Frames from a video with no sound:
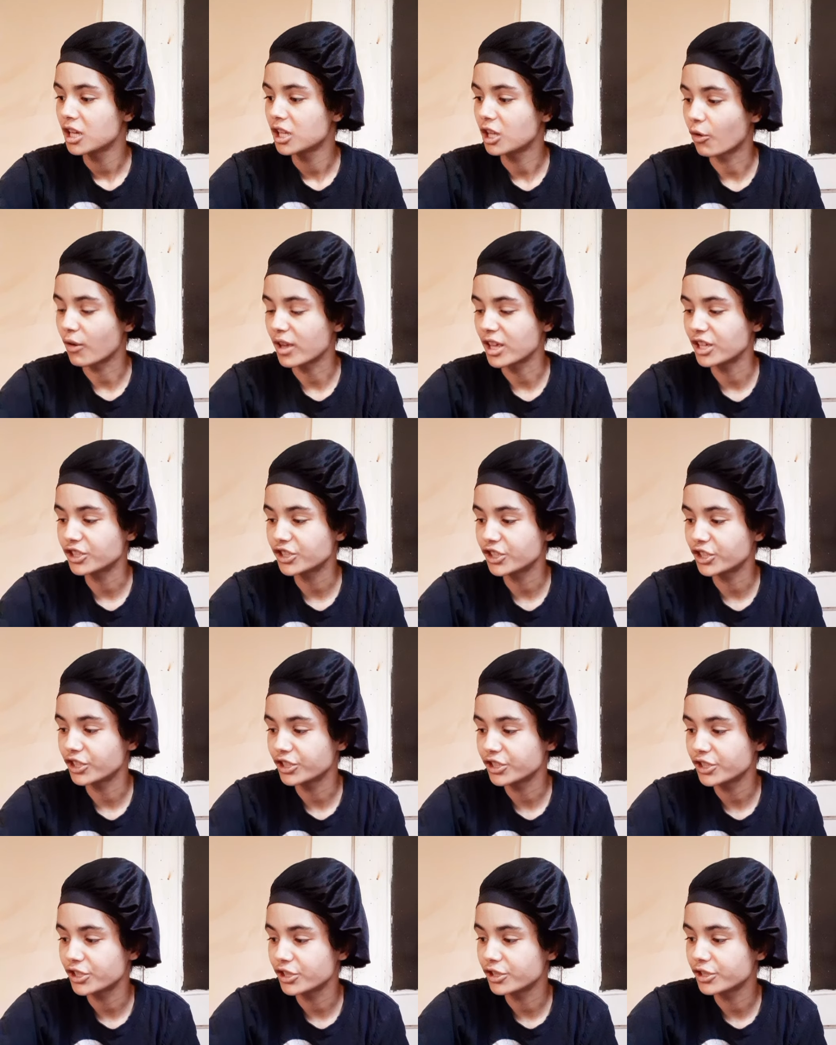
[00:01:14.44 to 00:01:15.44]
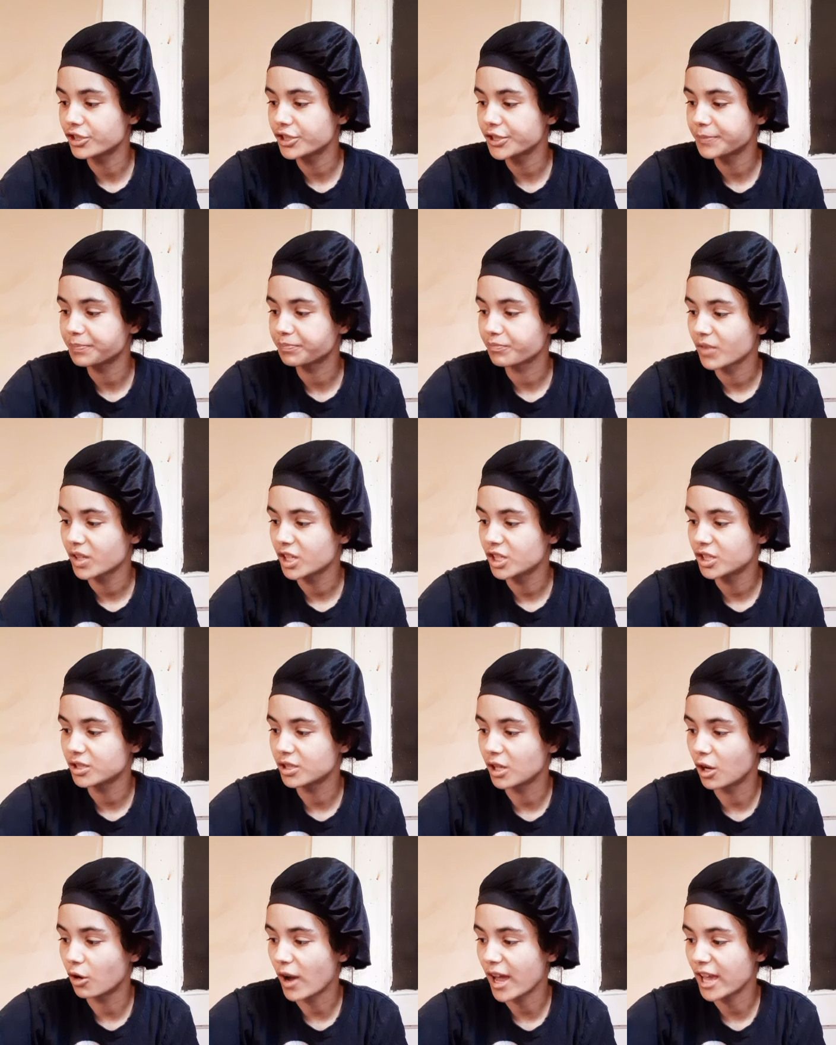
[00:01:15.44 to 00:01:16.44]
Your ancestors,
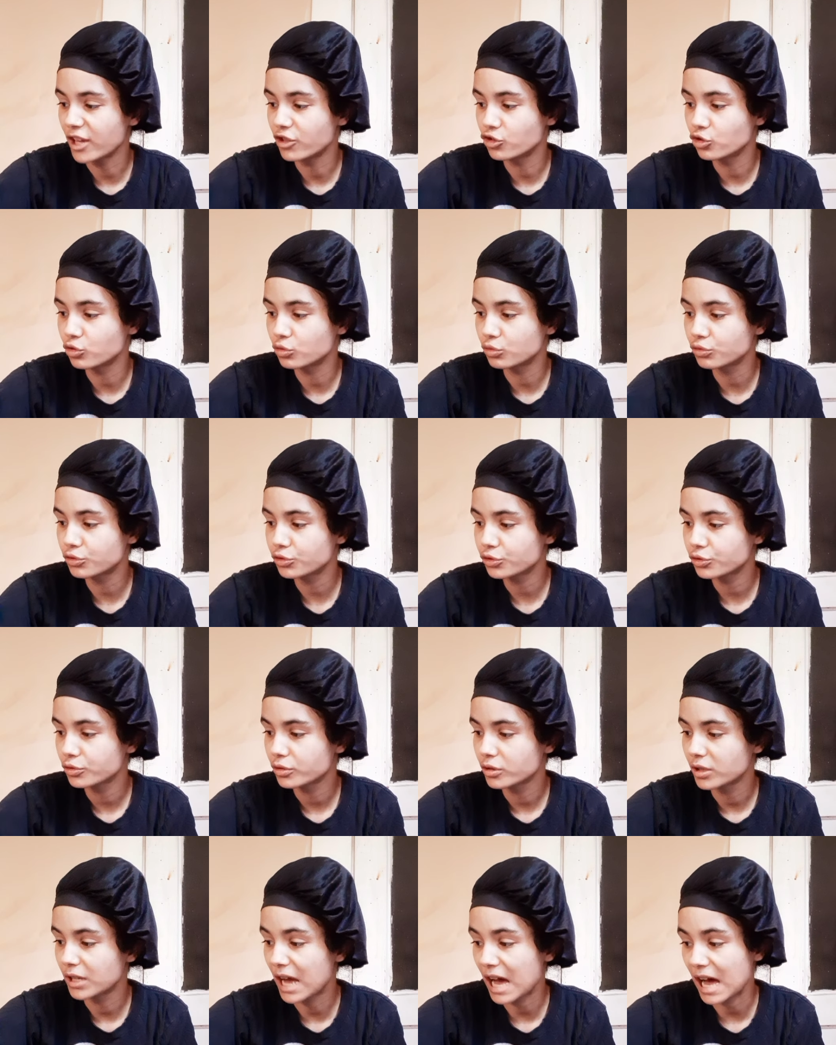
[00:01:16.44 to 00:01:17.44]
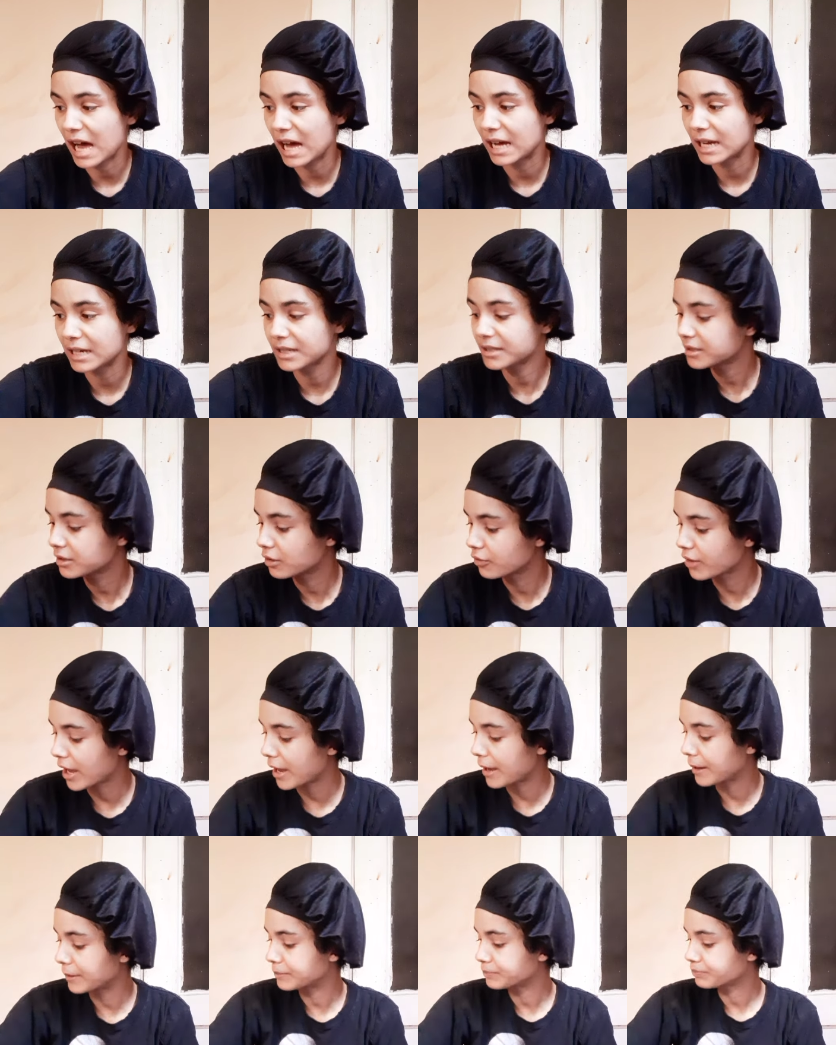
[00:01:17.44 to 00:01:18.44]
your angels, God.
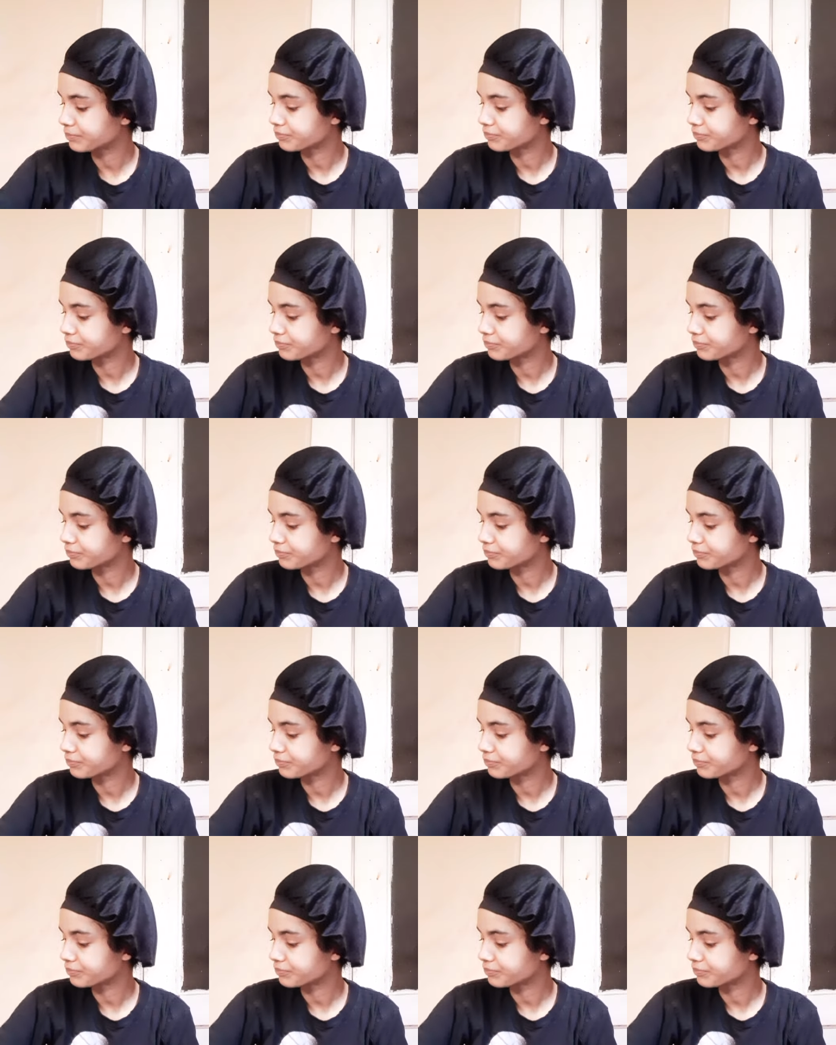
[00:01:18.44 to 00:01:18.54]
Okay.